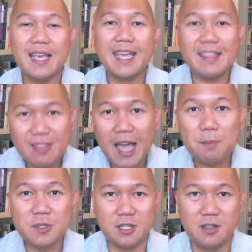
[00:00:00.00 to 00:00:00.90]
in that
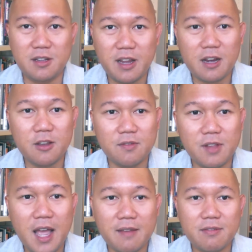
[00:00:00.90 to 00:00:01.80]
particular area of
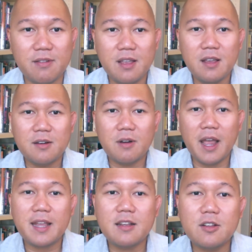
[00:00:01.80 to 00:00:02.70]
life,
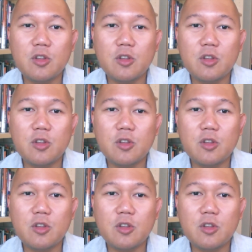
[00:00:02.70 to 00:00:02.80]
right?